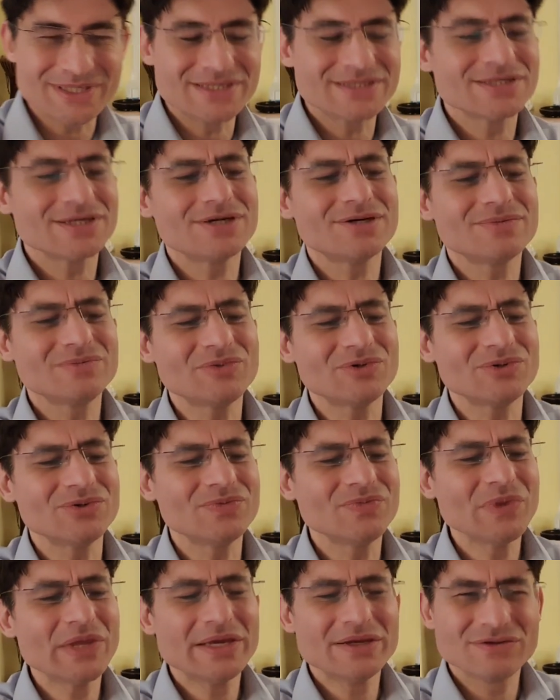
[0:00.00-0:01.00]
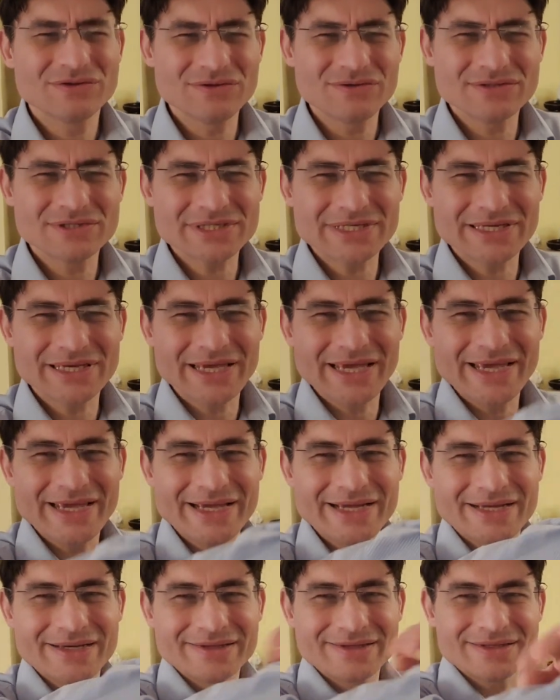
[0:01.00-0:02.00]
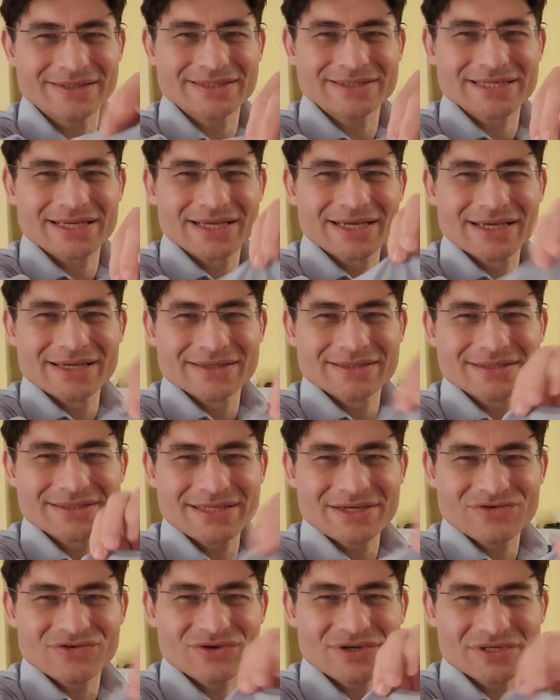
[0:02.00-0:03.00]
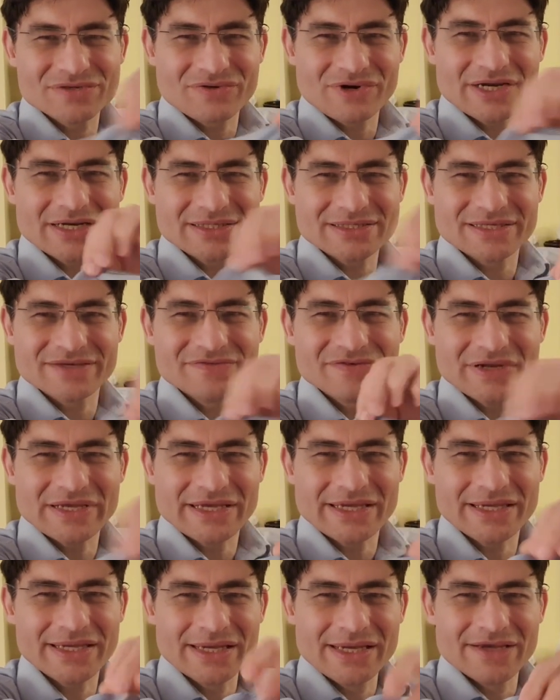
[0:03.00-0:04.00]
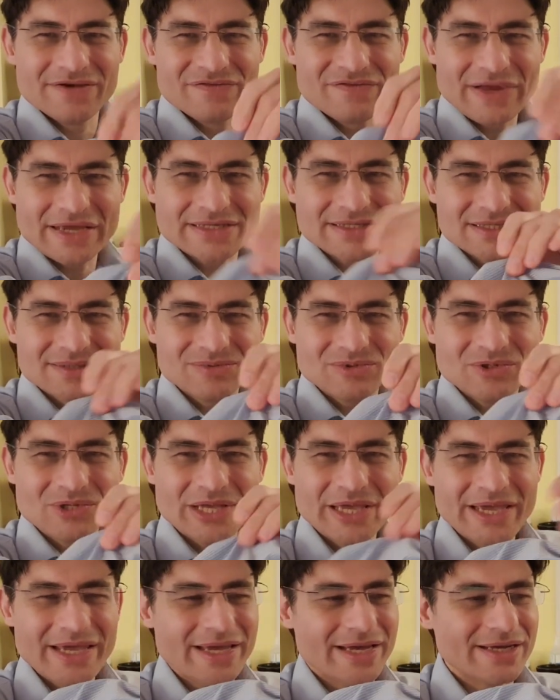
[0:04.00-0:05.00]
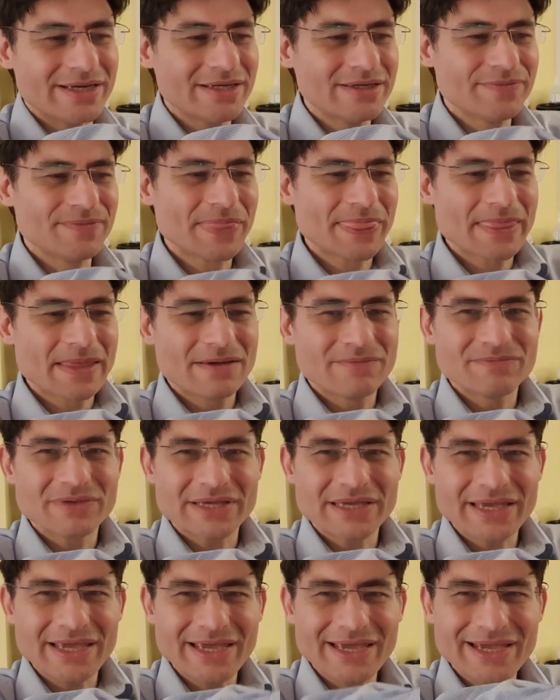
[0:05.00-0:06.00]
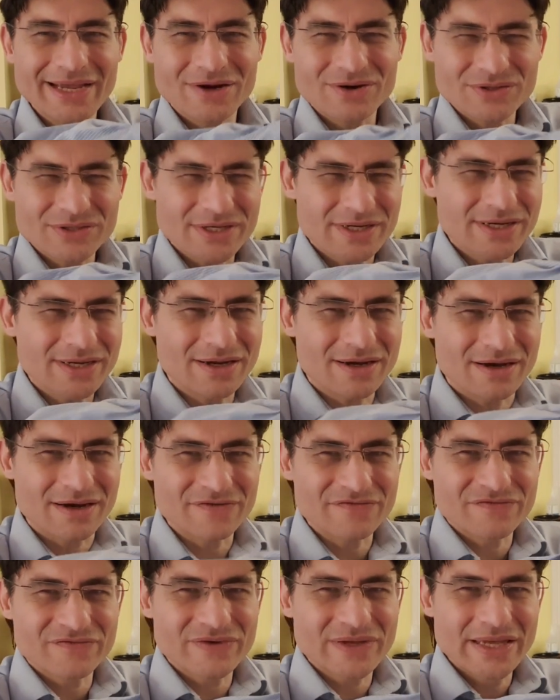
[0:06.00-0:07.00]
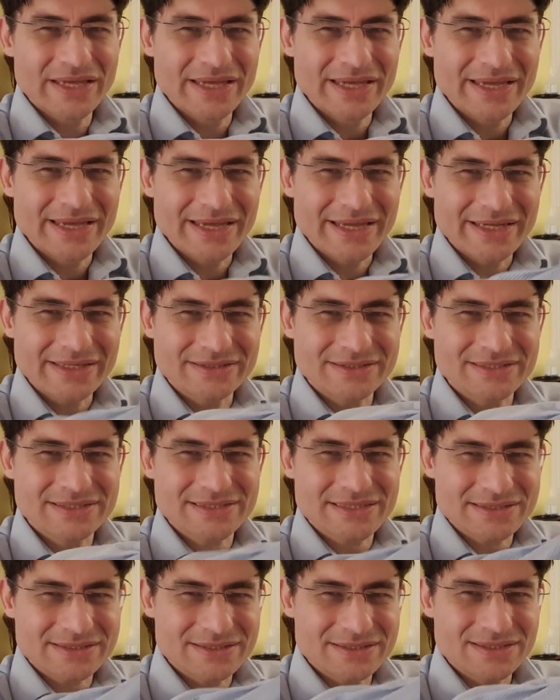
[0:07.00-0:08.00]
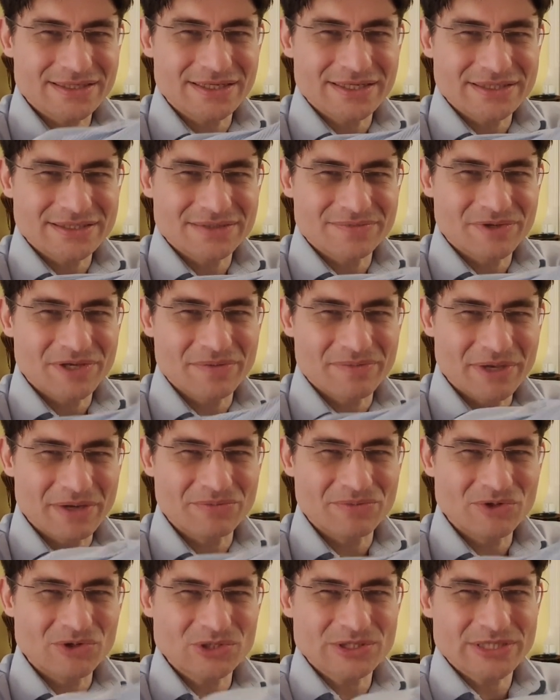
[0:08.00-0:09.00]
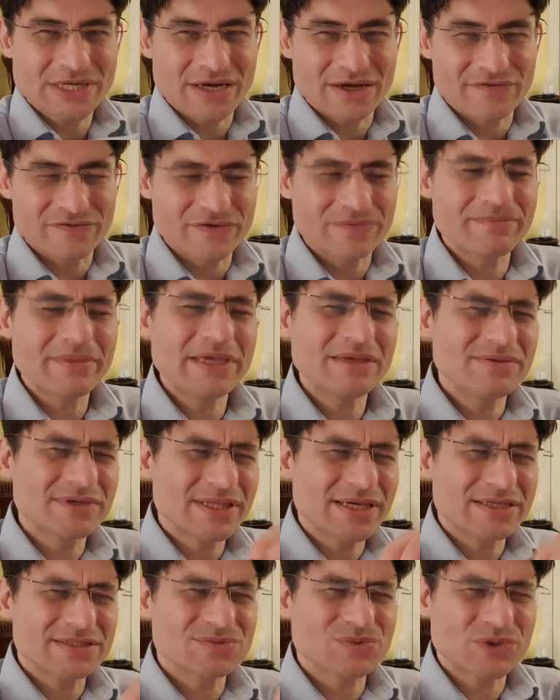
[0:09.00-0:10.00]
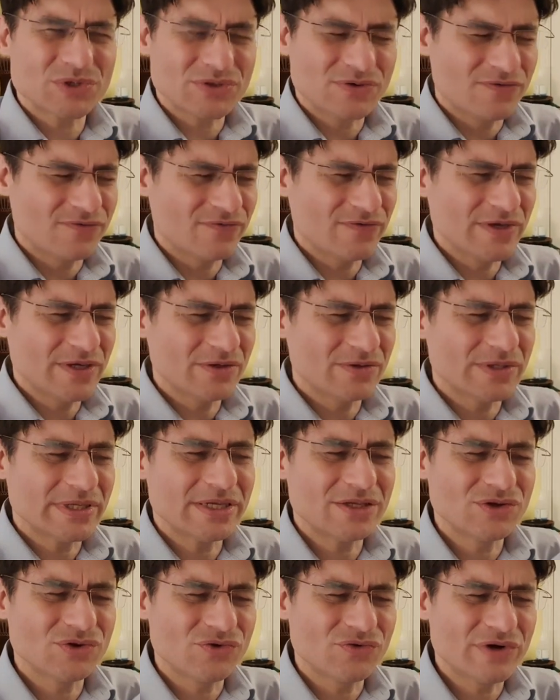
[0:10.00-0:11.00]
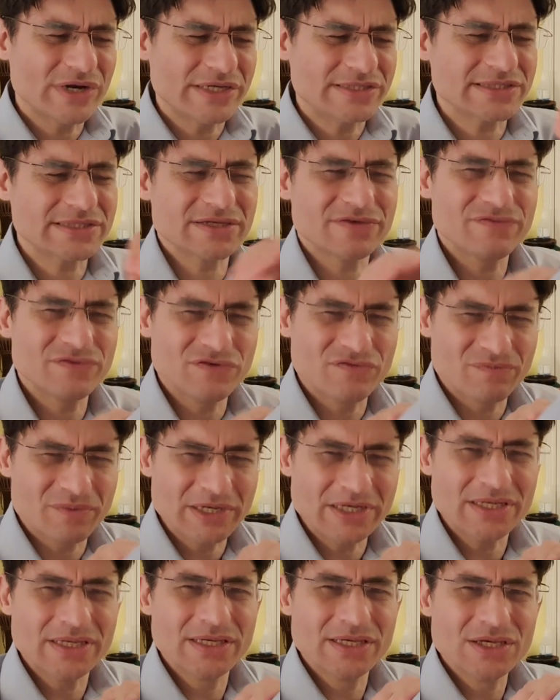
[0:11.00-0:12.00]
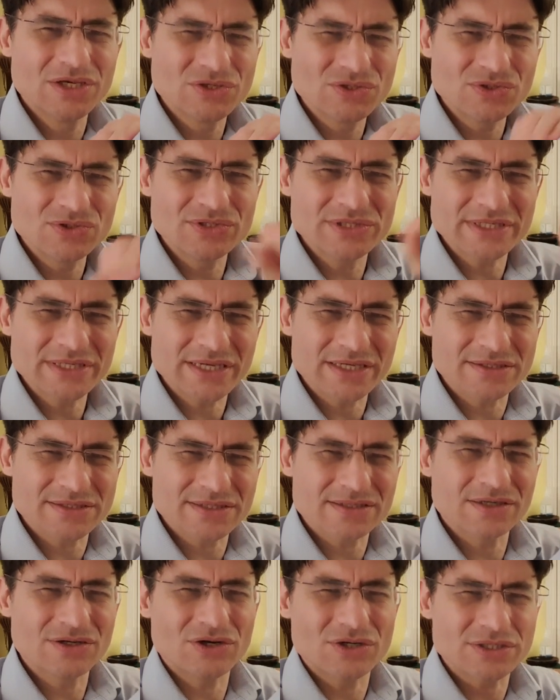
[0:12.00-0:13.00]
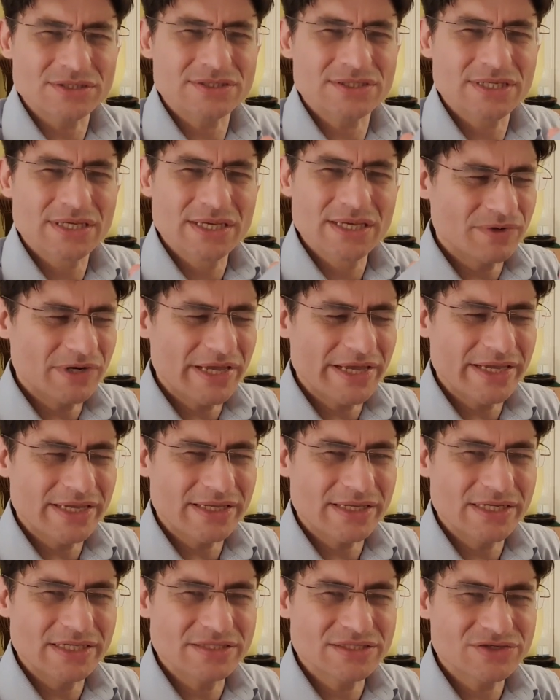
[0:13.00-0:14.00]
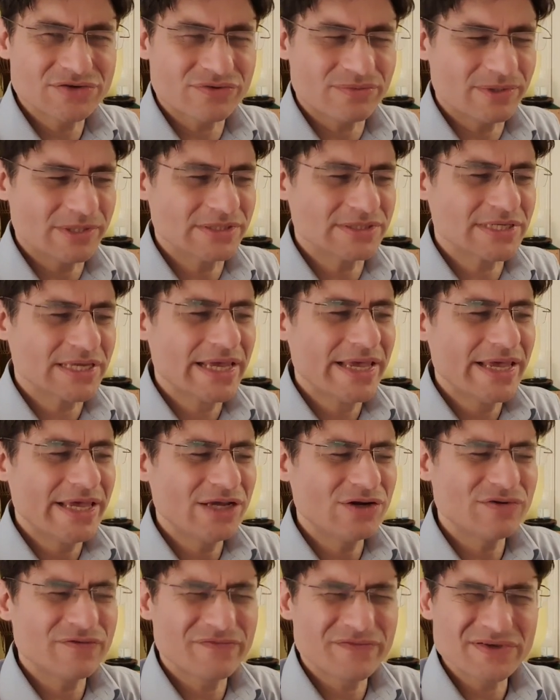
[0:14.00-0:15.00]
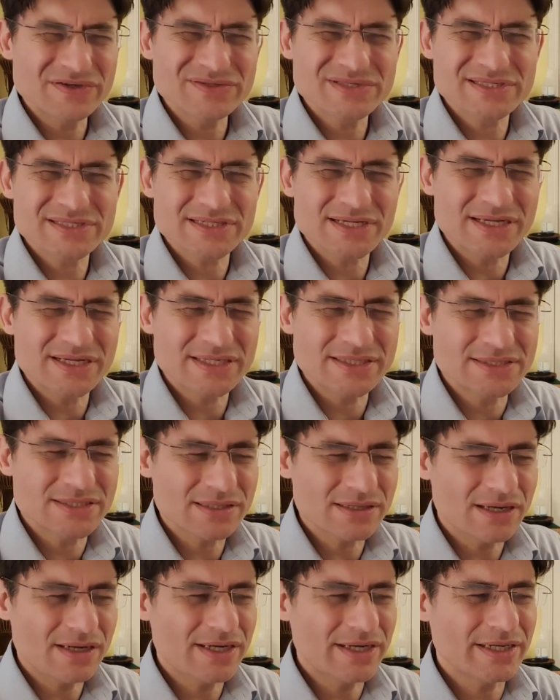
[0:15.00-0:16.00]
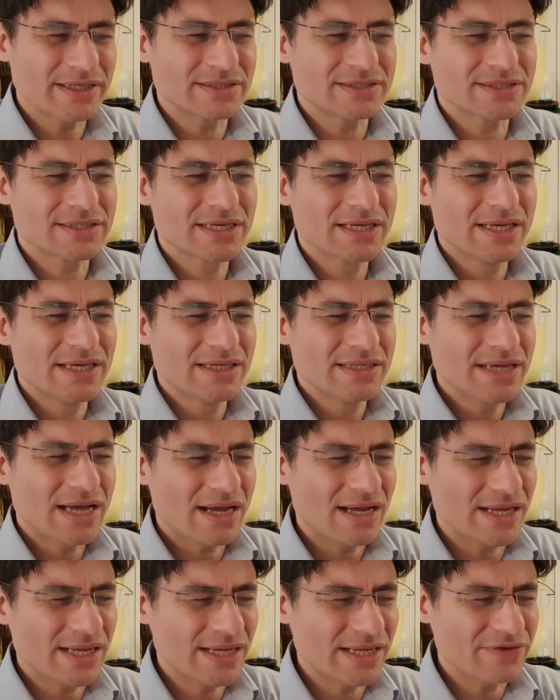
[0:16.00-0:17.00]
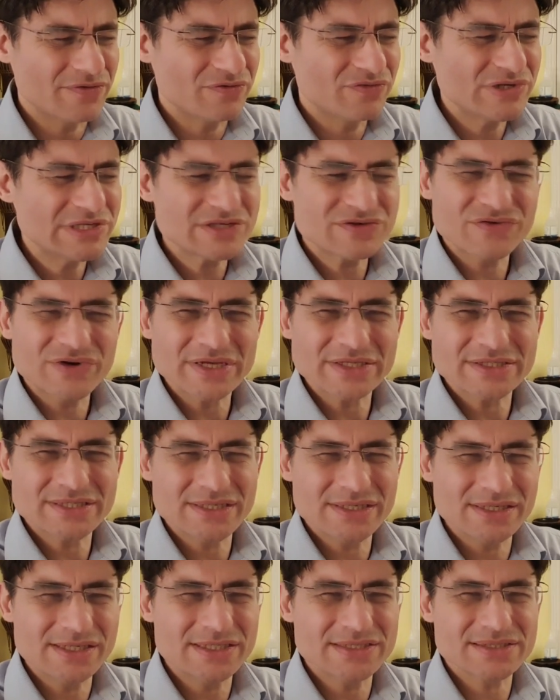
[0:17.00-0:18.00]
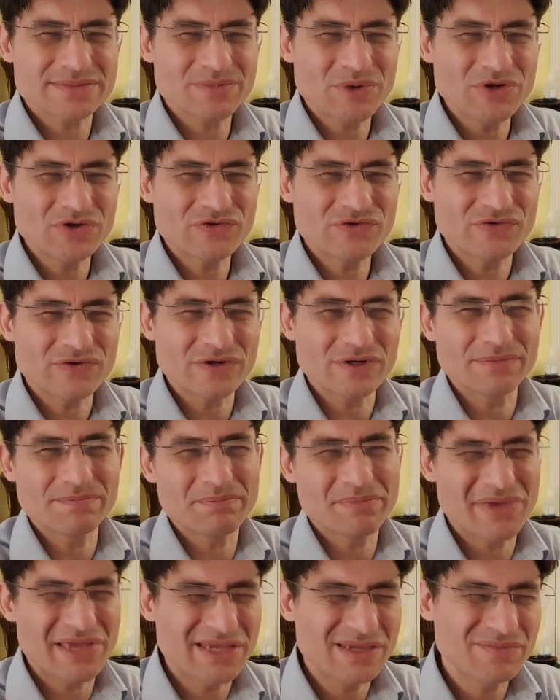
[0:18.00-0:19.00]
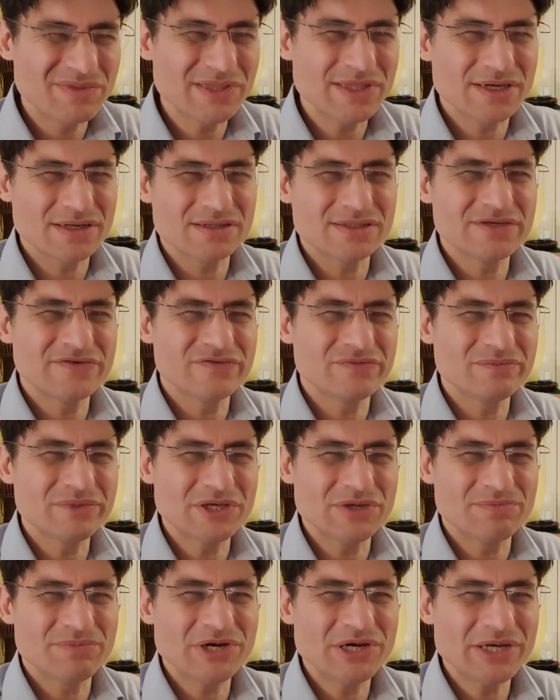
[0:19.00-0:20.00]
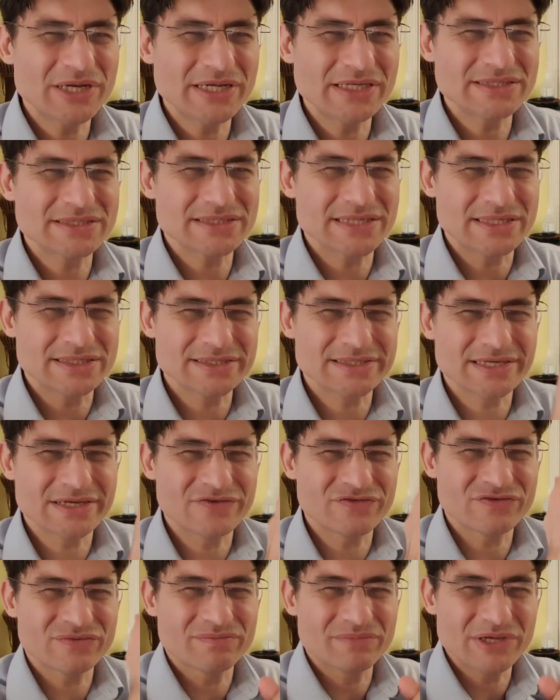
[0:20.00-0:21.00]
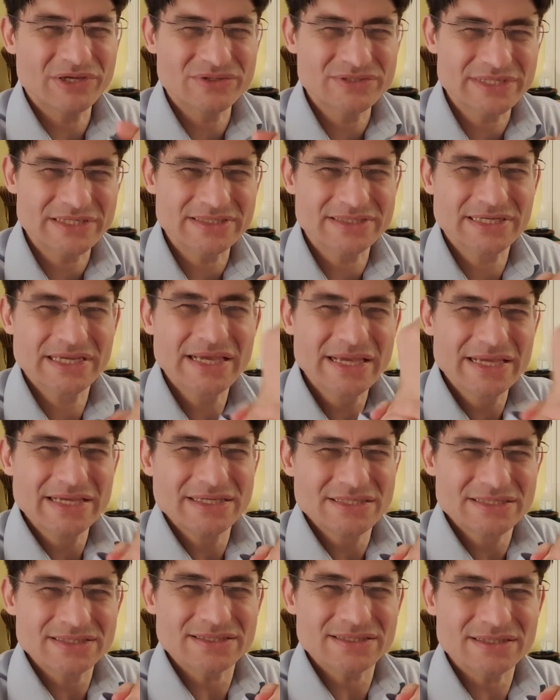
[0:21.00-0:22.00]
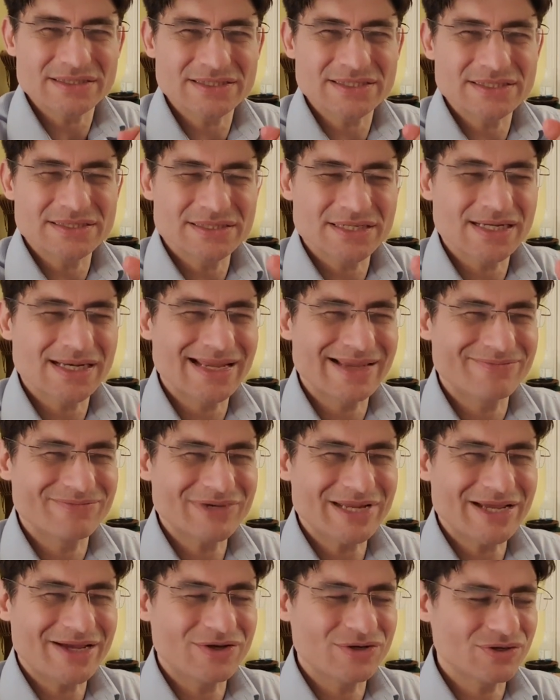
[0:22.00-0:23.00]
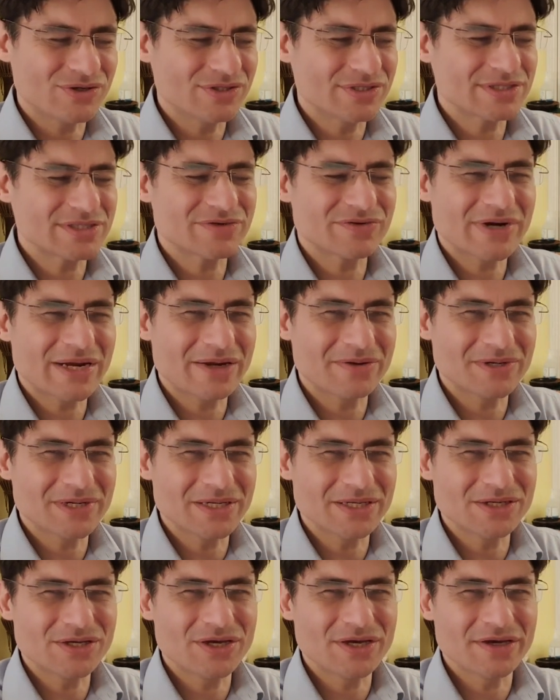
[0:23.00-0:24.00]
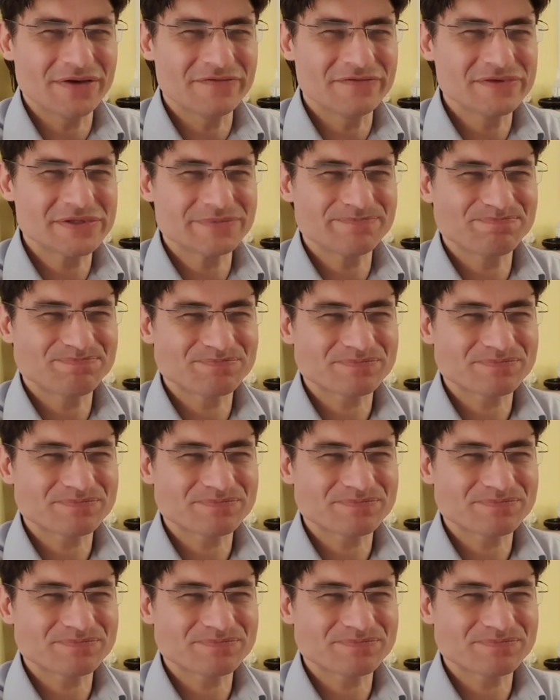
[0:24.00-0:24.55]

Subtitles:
example, do you see here that the tissue is relatively flexible here, but here on the cuff, it's designed to be a bit more tough. And maybe that's what you feel in your wrist if you've been using it a lot playing an instrument. It'll feel slightly tight, restricted in its motion. Maybe there'll even be a burning sensation because it's starting to clamp down on the surrounding nerves.